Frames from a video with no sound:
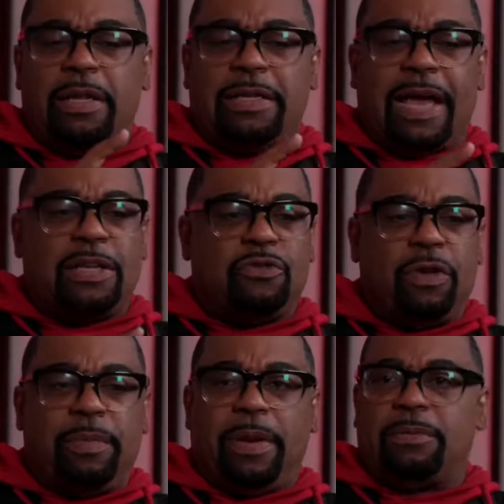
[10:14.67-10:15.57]
Ty
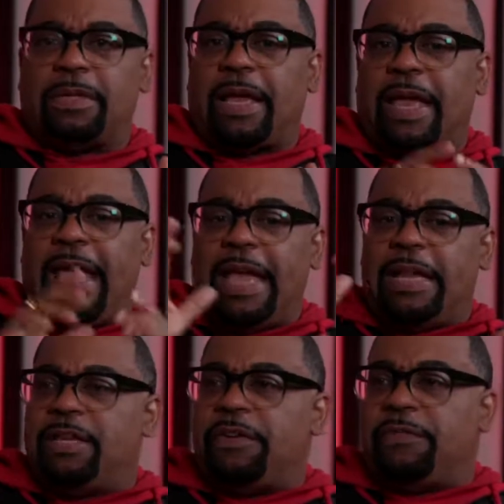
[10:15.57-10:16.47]
Tribbett. It was like
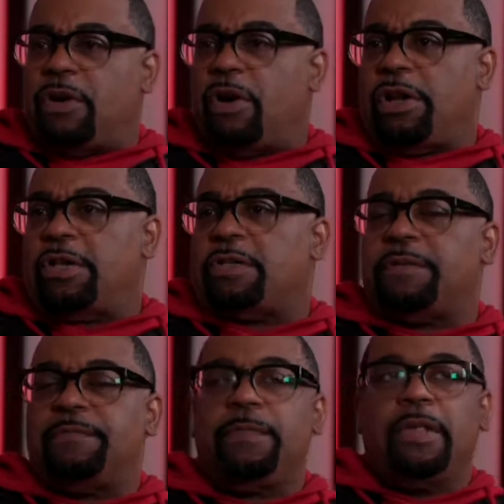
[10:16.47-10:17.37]
8 different artists.